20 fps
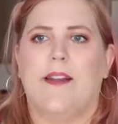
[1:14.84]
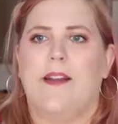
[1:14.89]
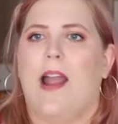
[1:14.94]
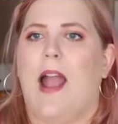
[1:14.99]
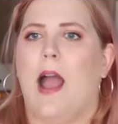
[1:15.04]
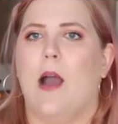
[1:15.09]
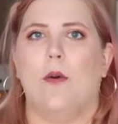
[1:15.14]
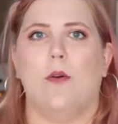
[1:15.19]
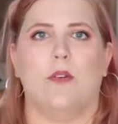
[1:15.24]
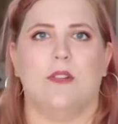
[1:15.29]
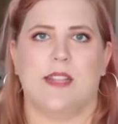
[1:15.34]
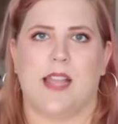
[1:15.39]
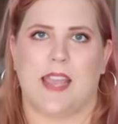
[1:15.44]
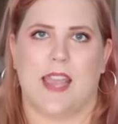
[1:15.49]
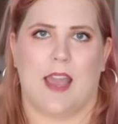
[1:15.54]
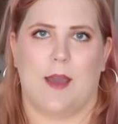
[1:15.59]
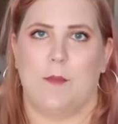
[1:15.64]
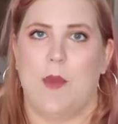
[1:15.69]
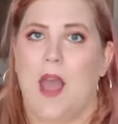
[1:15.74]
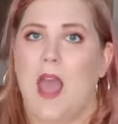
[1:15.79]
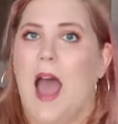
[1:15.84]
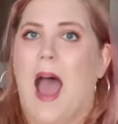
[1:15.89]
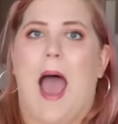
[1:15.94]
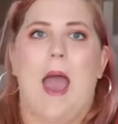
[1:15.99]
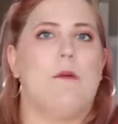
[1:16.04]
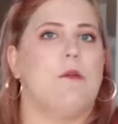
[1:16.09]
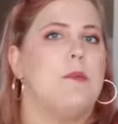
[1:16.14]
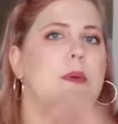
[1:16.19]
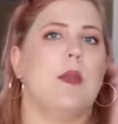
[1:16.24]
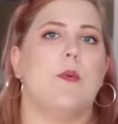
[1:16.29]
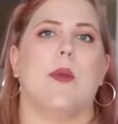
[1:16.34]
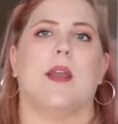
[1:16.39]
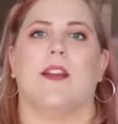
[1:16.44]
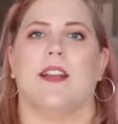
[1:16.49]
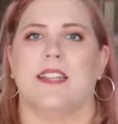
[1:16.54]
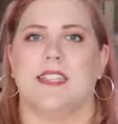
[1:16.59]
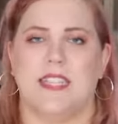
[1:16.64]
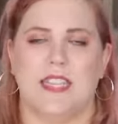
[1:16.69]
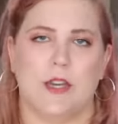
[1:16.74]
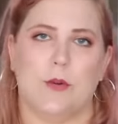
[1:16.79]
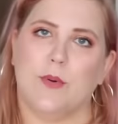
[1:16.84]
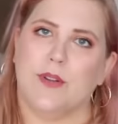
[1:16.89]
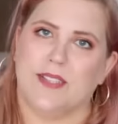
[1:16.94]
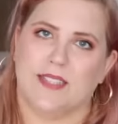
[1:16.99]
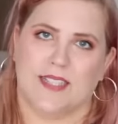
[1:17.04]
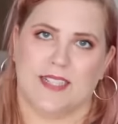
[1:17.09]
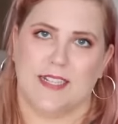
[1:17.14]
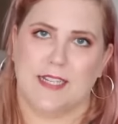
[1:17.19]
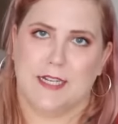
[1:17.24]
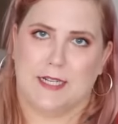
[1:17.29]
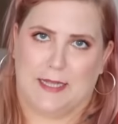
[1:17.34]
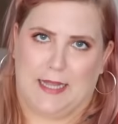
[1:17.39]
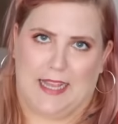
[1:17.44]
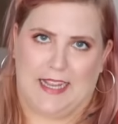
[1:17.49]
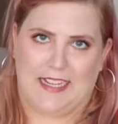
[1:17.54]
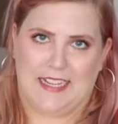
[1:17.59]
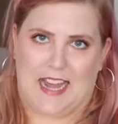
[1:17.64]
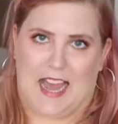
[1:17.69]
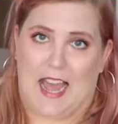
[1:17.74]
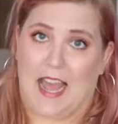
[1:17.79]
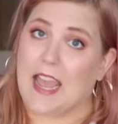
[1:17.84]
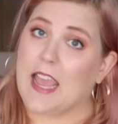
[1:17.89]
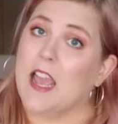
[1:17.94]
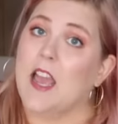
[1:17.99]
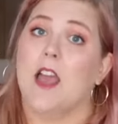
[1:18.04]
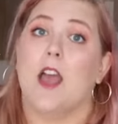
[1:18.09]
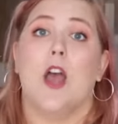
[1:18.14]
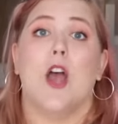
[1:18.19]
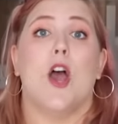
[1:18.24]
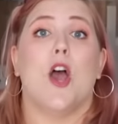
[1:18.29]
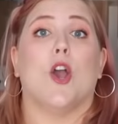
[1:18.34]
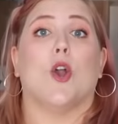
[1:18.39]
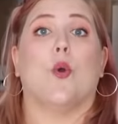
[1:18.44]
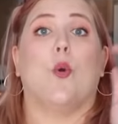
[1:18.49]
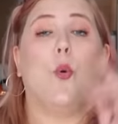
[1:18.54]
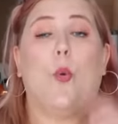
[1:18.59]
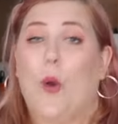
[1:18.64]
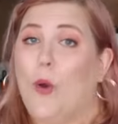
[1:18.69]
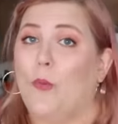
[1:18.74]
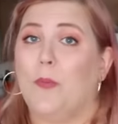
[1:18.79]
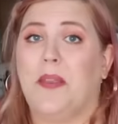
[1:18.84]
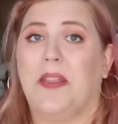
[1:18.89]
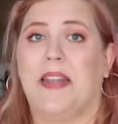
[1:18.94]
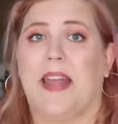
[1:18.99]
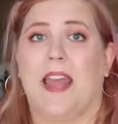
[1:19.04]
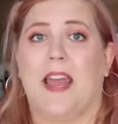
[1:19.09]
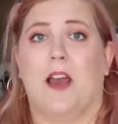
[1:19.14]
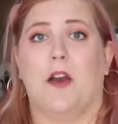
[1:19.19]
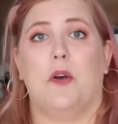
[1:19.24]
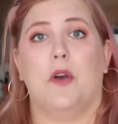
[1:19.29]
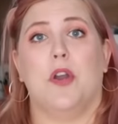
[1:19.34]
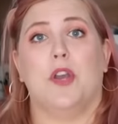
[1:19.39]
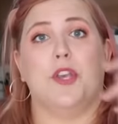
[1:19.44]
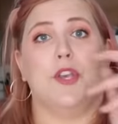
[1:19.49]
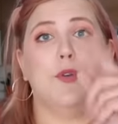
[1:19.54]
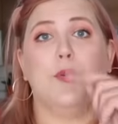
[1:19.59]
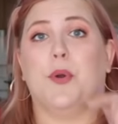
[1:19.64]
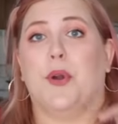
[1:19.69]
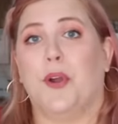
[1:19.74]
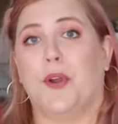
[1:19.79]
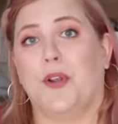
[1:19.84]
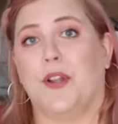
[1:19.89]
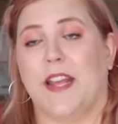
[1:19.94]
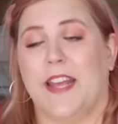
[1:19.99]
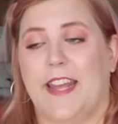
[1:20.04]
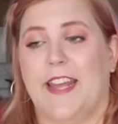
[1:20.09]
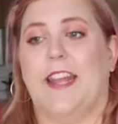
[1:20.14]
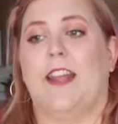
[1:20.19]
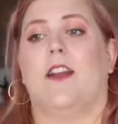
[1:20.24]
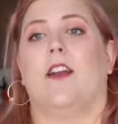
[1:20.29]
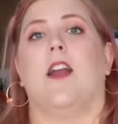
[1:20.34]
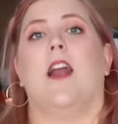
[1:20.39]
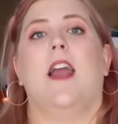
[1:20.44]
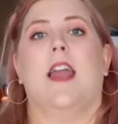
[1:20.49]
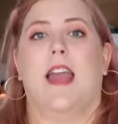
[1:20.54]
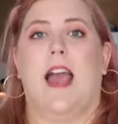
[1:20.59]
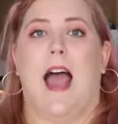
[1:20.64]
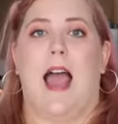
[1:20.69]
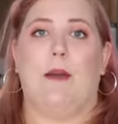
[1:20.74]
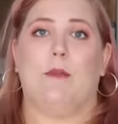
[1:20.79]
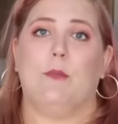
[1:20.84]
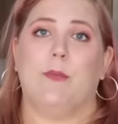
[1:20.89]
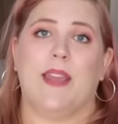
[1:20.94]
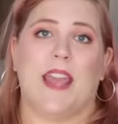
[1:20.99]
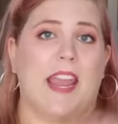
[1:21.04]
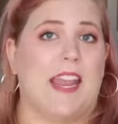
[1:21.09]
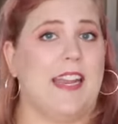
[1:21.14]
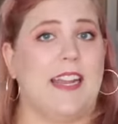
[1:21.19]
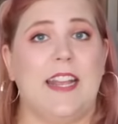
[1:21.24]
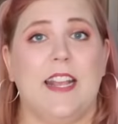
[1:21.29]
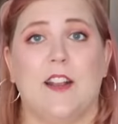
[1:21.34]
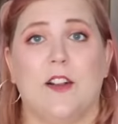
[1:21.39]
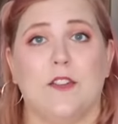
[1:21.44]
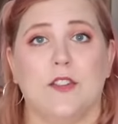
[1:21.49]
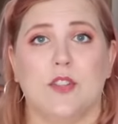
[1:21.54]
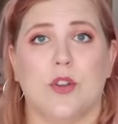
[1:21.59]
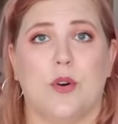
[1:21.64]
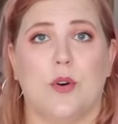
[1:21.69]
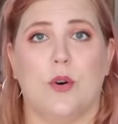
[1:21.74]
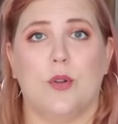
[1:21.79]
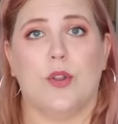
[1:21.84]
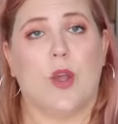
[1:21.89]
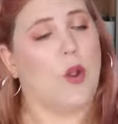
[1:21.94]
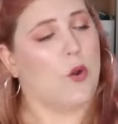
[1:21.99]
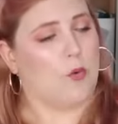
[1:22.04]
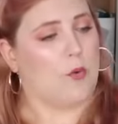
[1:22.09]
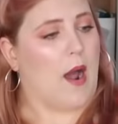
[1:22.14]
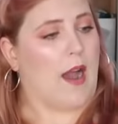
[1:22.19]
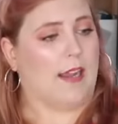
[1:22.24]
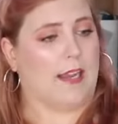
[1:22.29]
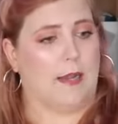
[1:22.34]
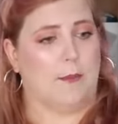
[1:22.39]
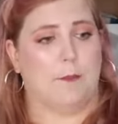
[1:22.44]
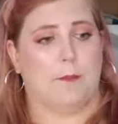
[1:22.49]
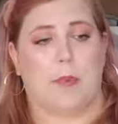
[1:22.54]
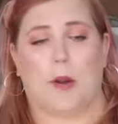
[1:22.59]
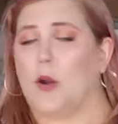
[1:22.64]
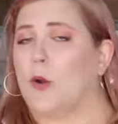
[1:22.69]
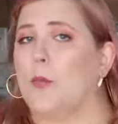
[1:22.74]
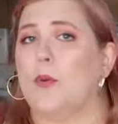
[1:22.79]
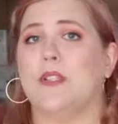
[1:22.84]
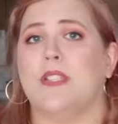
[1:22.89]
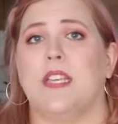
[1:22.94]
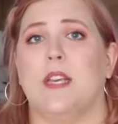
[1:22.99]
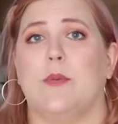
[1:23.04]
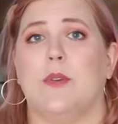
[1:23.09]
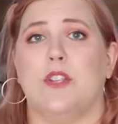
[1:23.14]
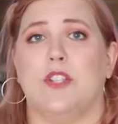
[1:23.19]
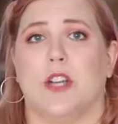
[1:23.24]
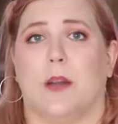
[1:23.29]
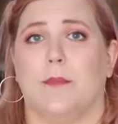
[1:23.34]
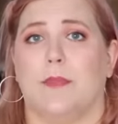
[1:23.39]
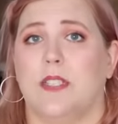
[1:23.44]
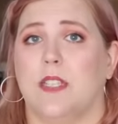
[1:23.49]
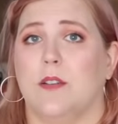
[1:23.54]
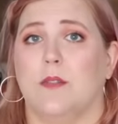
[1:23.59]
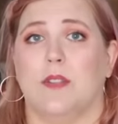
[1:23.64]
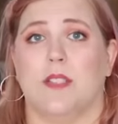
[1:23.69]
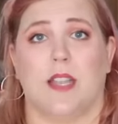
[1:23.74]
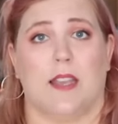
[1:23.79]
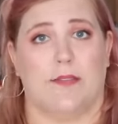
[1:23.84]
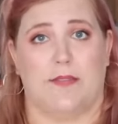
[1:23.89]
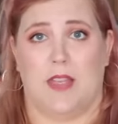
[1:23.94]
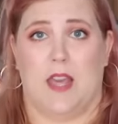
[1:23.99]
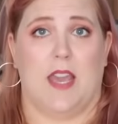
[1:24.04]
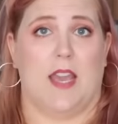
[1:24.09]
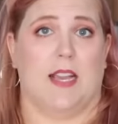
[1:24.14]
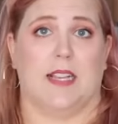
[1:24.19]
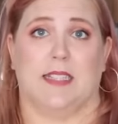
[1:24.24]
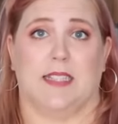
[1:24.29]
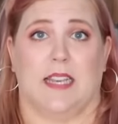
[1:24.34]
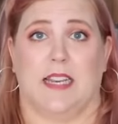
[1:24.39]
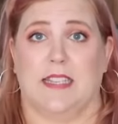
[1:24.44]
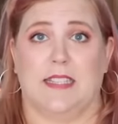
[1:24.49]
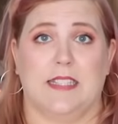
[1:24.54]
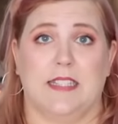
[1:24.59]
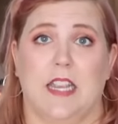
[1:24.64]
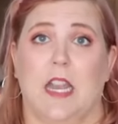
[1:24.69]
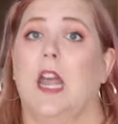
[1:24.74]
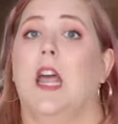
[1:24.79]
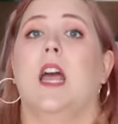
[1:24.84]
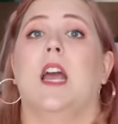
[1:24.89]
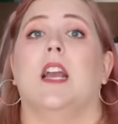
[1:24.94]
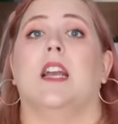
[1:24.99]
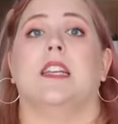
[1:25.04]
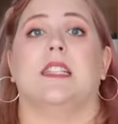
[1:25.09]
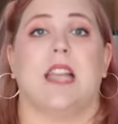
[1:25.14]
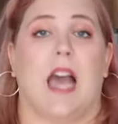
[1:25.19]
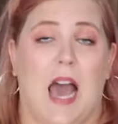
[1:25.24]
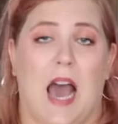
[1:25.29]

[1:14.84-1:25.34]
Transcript: care how old I am. I will be wearing sequins until I die. Quote me now, you heard it here. I will be eighty years old rocking purple sequin jumpsuits if they exist. Cause